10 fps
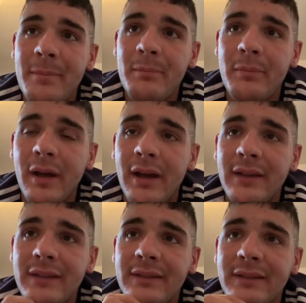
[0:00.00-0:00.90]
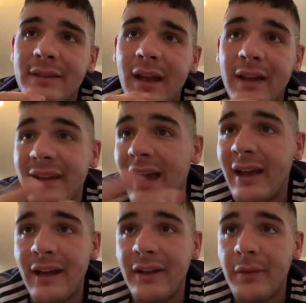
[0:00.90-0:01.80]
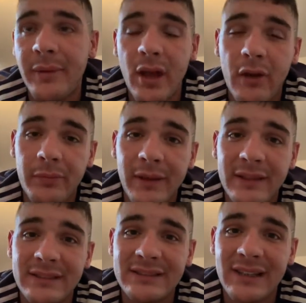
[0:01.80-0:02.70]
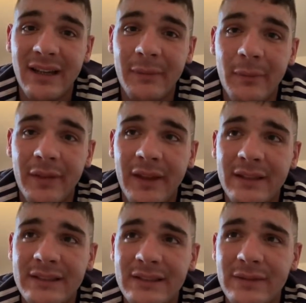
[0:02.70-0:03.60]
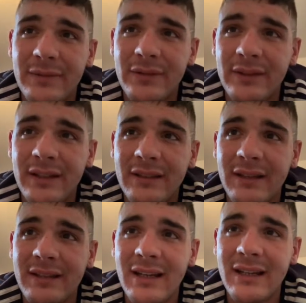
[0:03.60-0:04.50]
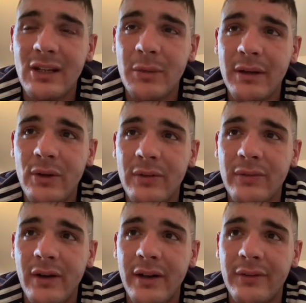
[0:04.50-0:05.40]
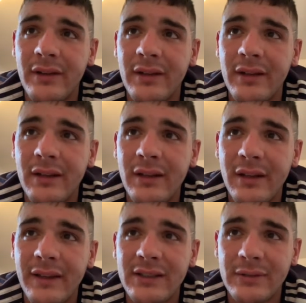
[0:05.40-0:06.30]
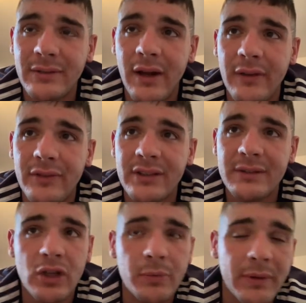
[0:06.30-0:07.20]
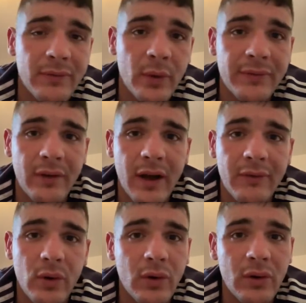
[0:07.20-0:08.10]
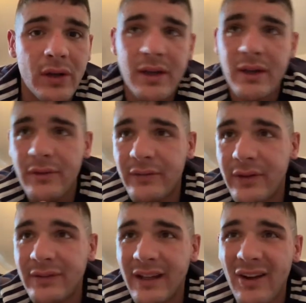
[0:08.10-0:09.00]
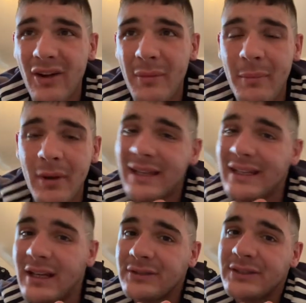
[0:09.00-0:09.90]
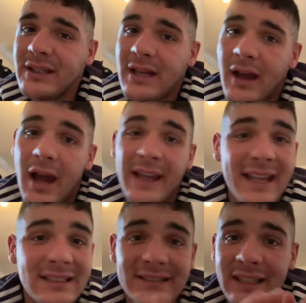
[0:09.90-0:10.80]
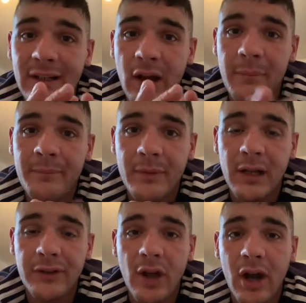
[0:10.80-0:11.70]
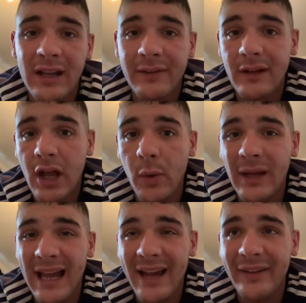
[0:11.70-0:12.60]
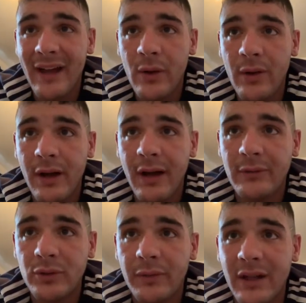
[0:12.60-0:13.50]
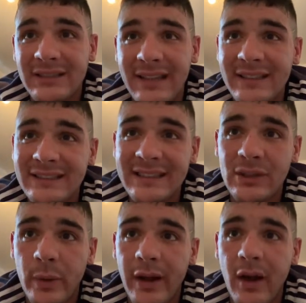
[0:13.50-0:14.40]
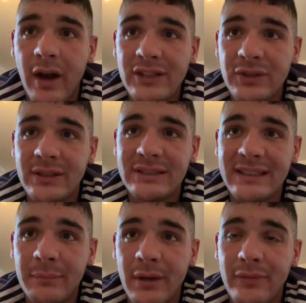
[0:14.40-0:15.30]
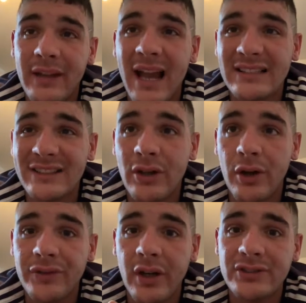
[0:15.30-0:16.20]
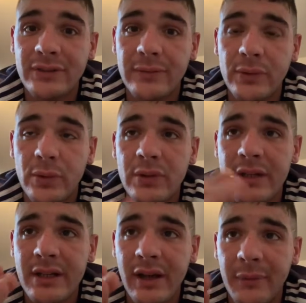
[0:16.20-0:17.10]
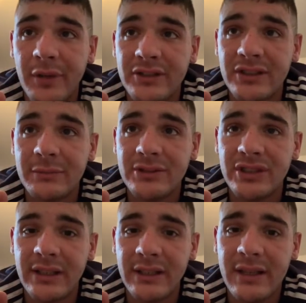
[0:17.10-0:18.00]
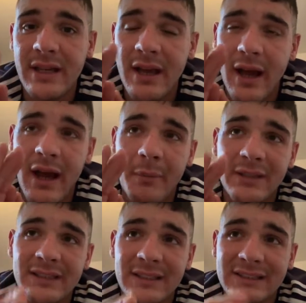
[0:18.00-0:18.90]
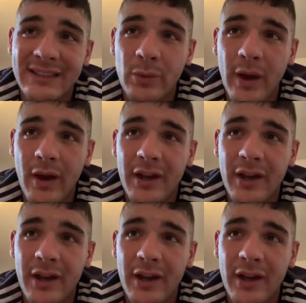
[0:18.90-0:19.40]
but yeah, another PR for me. This is I think this is 50. Is that a 10 kilo plate or a 5? I think that's a 5, so this could be 45 or 50, I can't remember, kilos. Again, single arm, targeting the lower lat now. So I set the seat quite high. As you can see, my feet actually can't touch the floor. I'm touching the machine. I set the seat quite high